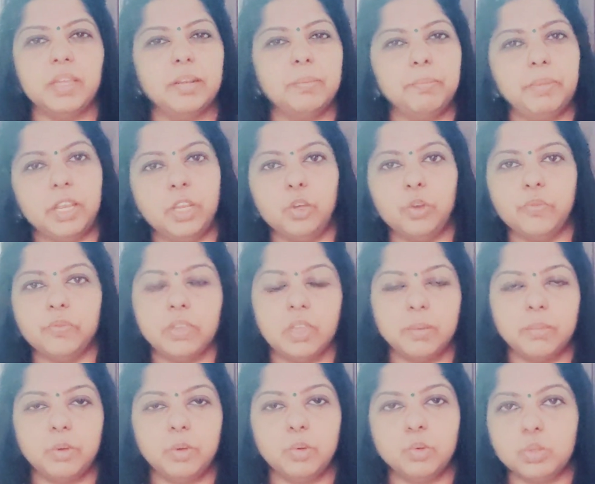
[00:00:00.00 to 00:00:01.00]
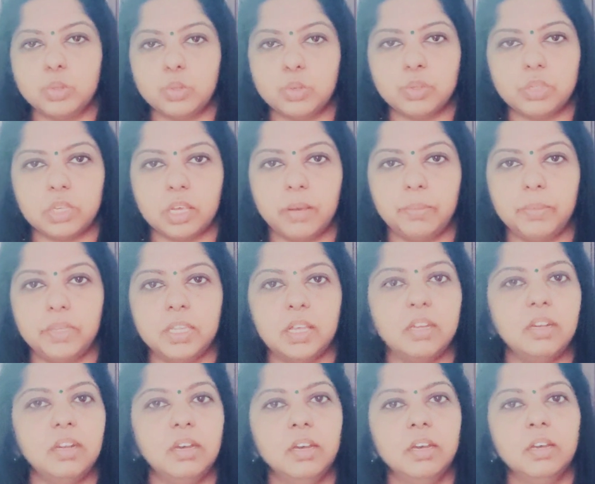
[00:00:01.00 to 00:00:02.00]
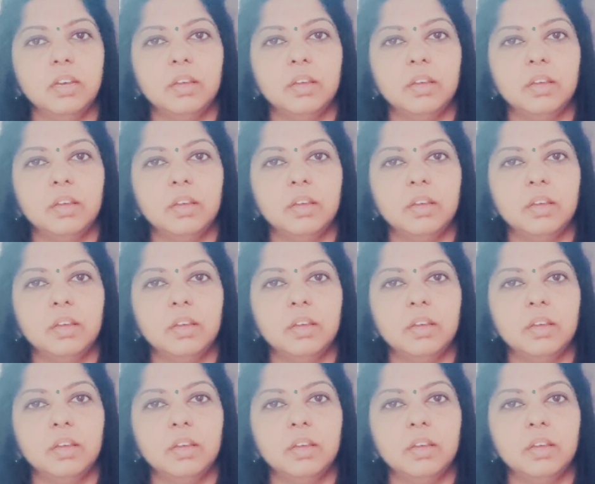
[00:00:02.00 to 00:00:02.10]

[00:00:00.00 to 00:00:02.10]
That many of them used to say me that